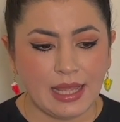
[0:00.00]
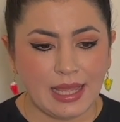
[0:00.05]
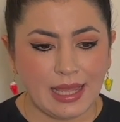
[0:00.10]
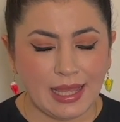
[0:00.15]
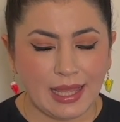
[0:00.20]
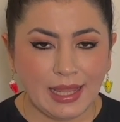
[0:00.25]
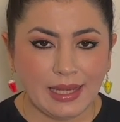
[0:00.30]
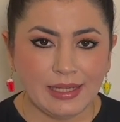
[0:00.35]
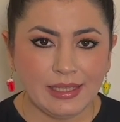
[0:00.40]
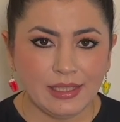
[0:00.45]

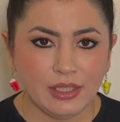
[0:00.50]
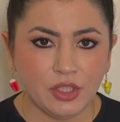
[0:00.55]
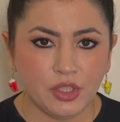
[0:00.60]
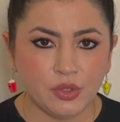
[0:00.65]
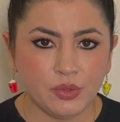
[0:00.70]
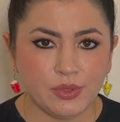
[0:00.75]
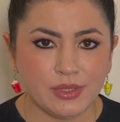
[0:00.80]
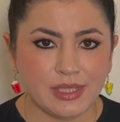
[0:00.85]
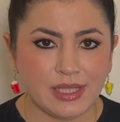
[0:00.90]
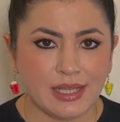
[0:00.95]
any
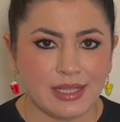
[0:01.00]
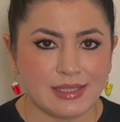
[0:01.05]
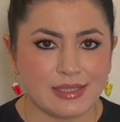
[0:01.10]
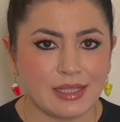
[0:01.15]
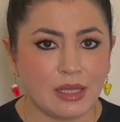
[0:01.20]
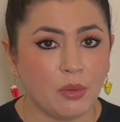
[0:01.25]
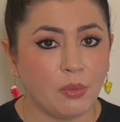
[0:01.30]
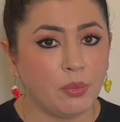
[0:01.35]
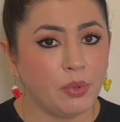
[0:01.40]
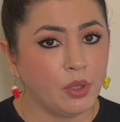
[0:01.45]
uses
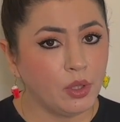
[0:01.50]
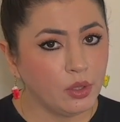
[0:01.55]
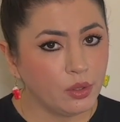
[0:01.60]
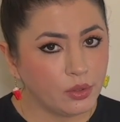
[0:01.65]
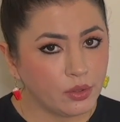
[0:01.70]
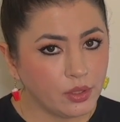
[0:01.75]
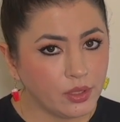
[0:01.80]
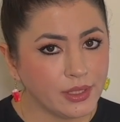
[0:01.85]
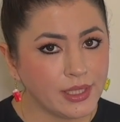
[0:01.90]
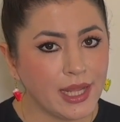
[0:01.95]

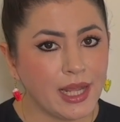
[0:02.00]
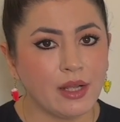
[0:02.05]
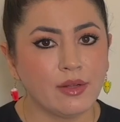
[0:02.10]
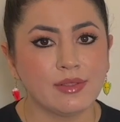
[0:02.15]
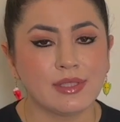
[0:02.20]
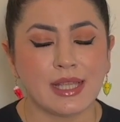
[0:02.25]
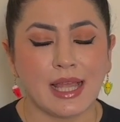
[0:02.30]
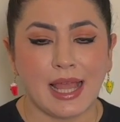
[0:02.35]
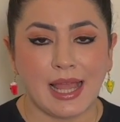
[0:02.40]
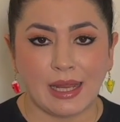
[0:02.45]
plural
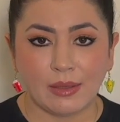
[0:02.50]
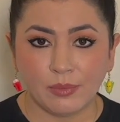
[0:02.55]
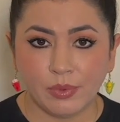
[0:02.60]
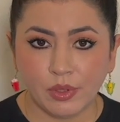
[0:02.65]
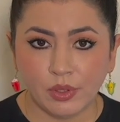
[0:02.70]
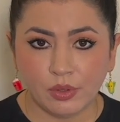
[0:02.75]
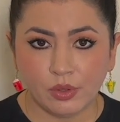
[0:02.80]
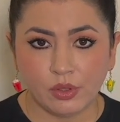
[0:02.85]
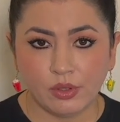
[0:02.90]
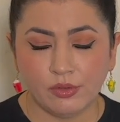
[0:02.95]
nouns and
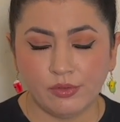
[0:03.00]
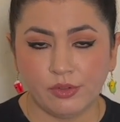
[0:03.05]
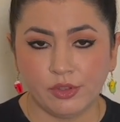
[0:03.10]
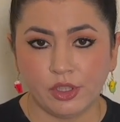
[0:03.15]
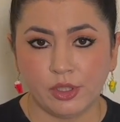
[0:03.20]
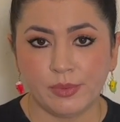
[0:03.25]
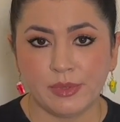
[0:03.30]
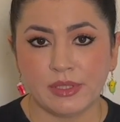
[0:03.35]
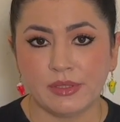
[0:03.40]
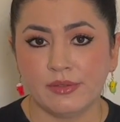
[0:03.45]
plural
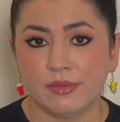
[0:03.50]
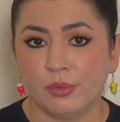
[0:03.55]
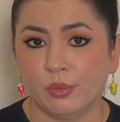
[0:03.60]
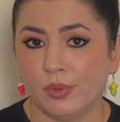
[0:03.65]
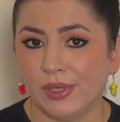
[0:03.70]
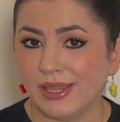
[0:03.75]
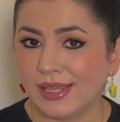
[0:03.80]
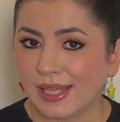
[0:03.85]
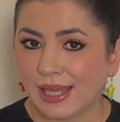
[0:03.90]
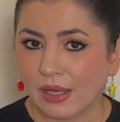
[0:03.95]
verbs
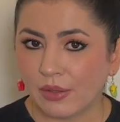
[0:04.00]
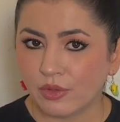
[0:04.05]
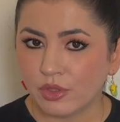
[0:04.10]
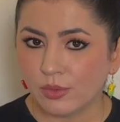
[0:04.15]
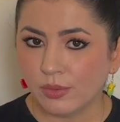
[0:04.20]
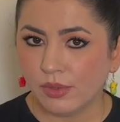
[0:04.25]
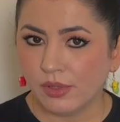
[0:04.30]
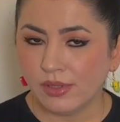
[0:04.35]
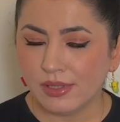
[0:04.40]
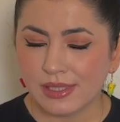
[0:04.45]
with
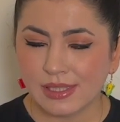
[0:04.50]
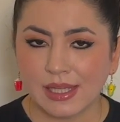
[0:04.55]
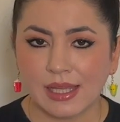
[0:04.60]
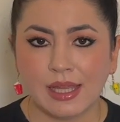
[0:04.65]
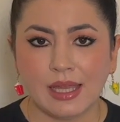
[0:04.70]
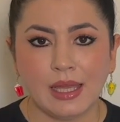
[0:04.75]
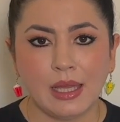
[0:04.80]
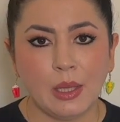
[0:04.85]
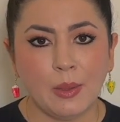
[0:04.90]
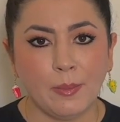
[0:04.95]
countables,
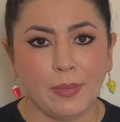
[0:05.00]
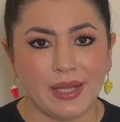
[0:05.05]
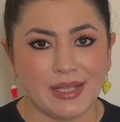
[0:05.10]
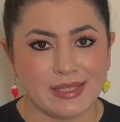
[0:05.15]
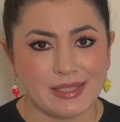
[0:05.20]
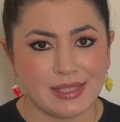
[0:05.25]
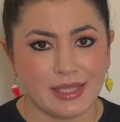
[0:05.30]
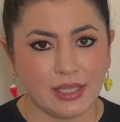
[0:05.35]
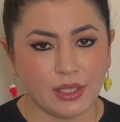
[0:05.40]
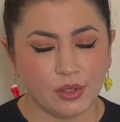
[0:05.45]
but
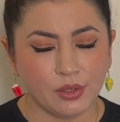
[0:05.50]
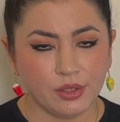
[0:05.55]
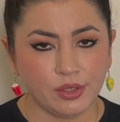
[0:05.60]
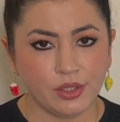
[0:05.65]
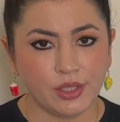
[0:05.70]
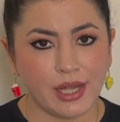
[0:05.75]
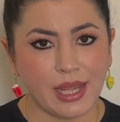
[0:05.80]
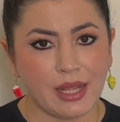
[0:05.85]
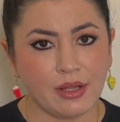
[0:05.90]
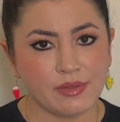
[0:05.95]
singular
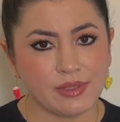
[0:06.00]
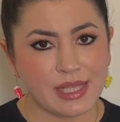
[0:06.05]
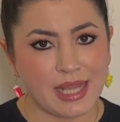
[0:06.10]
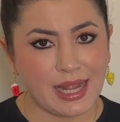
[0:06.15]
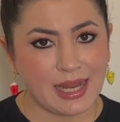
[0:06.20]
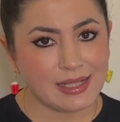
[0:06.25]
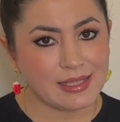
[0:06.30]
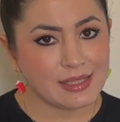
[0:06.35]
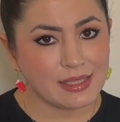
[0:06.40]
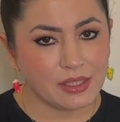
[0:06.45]
nouns
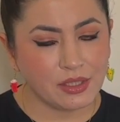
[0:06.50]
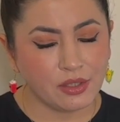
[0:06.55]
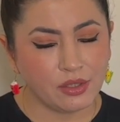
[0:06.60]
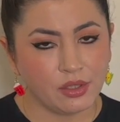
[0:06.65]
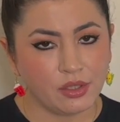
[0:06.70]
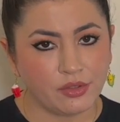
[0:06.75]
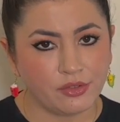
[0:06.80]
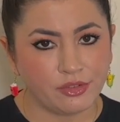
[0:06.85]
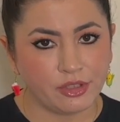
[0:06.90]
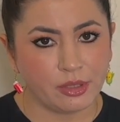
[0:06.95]
and
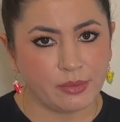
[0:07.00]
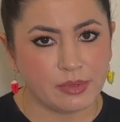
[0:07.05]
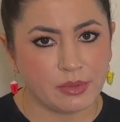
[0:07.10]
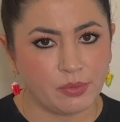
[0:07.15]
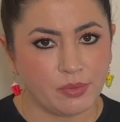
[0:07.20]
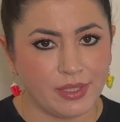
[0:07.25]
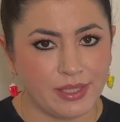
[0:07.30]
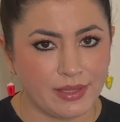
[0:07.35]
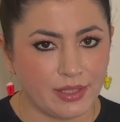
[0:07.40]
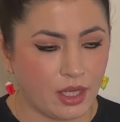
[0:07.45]
singular verbs
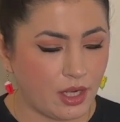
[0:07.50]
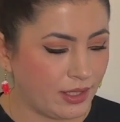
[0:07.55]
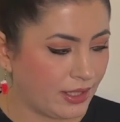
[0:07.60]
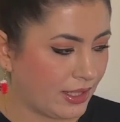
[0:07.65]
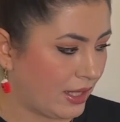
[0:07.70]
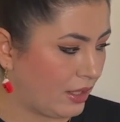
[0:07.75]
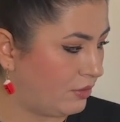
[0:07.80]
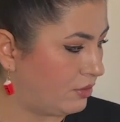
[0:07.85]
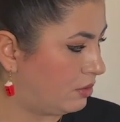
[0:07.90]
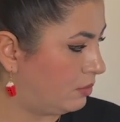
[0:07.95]
with
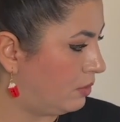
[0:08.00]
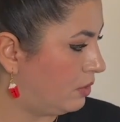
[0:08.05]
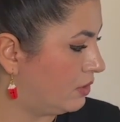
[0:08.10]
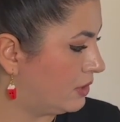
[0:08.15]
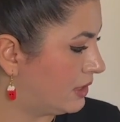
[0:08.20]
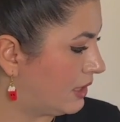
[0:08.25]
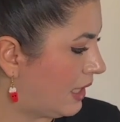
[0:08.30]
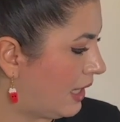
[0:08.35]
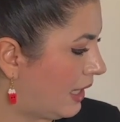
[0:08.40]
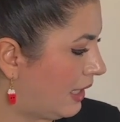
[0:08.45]

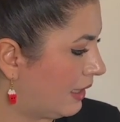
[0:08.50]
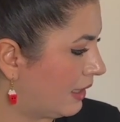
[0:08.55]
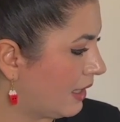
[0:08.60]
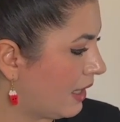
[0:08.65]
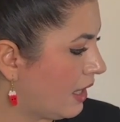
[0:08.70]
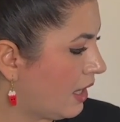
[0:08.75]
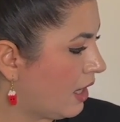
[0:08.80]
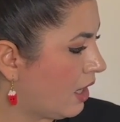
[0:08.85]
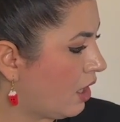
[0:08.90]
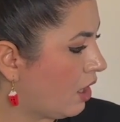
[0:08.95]
uncountables. Like,
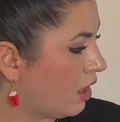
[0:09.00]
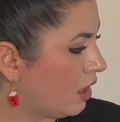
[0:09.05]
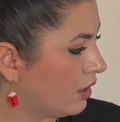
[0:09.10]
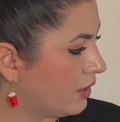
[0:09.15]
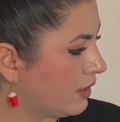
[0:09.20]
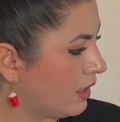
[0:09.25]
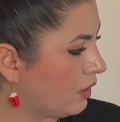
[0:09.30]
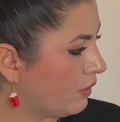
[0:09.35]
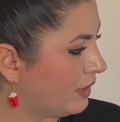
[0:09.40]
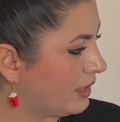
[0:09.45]
are
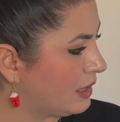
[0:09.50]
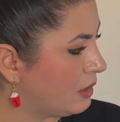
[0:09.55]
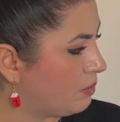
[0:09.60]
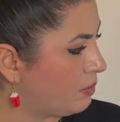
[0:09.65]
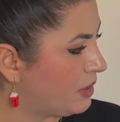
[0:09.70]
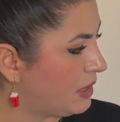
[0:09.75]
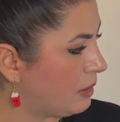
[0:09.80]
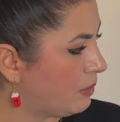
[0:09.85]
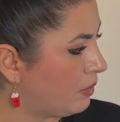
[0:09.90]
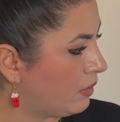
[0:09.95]
there any
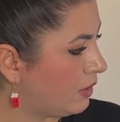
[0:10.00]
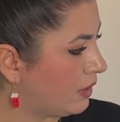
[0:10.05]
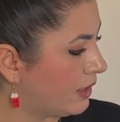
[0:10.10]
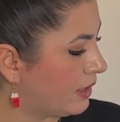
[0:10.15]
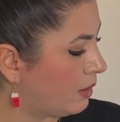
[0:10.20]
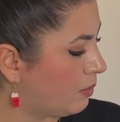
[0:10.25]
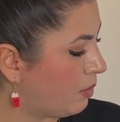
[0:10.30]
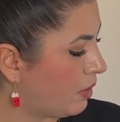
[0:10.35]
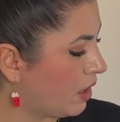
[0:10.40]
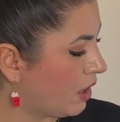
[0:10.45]
people in
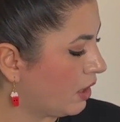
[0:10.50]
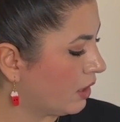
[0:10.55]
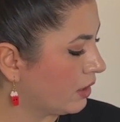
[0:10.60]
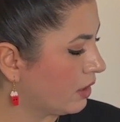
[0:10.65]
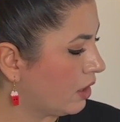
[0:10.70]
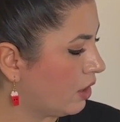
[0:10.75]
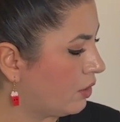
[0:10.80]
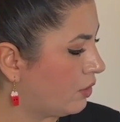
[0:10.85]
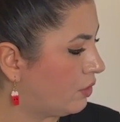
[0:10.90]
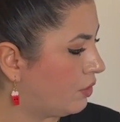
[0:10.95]
the park?
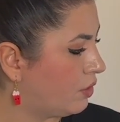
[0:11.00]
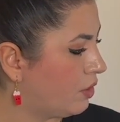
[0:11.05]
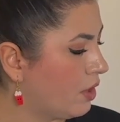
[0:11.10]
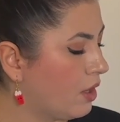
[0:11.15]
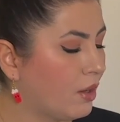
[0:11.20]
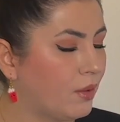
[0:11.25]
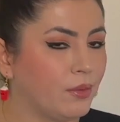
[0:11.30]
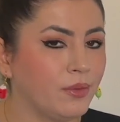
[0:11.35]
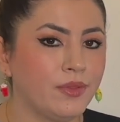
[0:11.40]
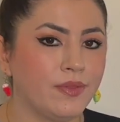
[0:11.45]

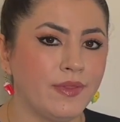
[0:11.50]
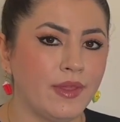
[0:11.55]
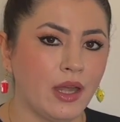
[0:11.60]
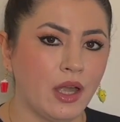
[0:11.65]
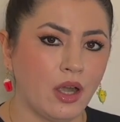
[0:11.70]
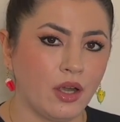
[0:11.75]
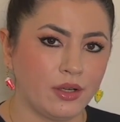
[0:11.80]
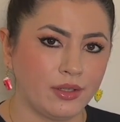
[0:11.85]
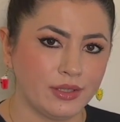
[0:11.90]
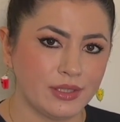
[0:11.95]
No, there
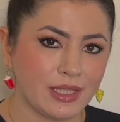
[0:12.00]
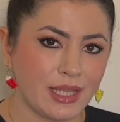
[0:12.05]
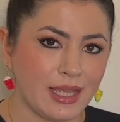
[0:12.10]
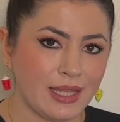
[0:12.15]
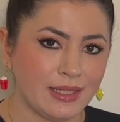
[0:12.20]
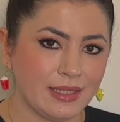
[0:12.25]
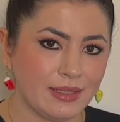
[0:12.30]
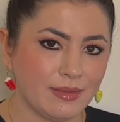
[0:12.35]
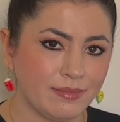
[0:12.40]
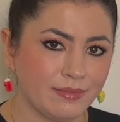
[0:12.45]
aren't
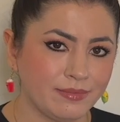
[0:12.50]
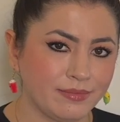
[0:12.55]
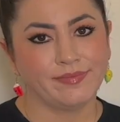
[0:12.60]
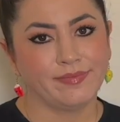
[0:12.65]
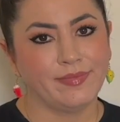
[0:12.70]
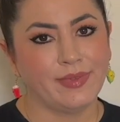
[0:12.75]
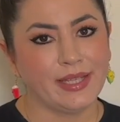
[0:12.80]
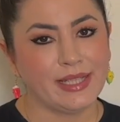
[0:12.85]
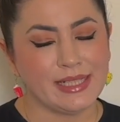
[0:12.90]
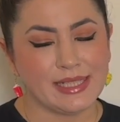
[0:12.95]
any.
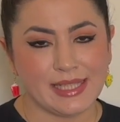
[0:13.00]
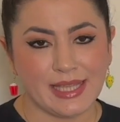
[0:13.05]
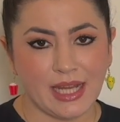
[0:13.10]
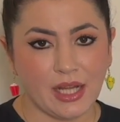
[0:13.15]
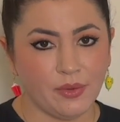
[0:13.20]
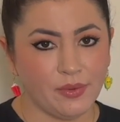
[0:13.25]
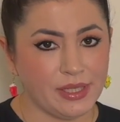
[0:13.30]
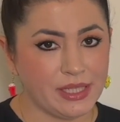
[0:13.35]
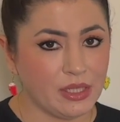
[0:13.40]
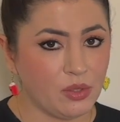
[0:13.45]
Is
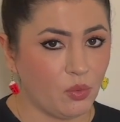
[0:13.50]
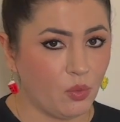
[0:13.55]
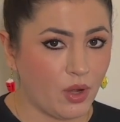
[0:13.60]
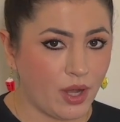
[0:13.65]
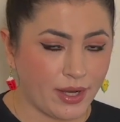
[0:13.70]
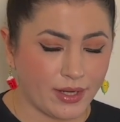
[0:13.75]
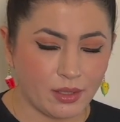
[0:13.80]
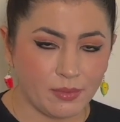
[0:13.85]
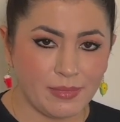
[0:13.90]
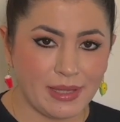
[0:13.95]
there any
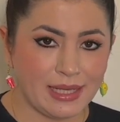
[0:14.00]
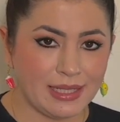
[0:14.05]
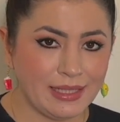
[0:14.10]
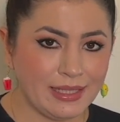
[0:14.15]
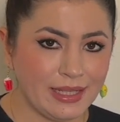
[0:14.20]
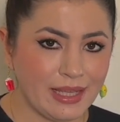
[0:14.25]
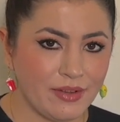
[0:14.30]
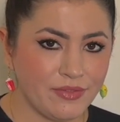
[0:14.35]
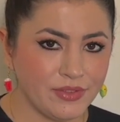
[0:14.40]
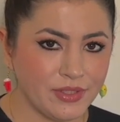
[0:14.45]
watermelon
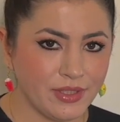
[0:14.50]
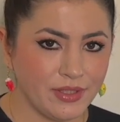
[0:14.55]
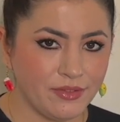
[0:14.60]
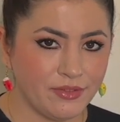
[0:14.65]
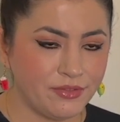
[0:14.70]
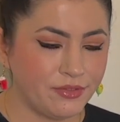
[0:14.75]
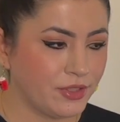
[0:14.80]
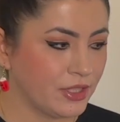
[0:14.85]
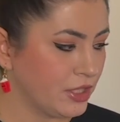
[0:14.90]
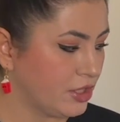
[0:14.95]
left in the
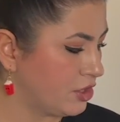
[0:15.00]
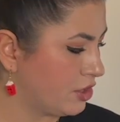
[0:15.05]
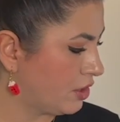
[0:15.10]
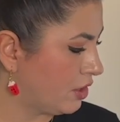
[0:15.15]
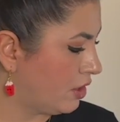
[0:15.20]
fridge?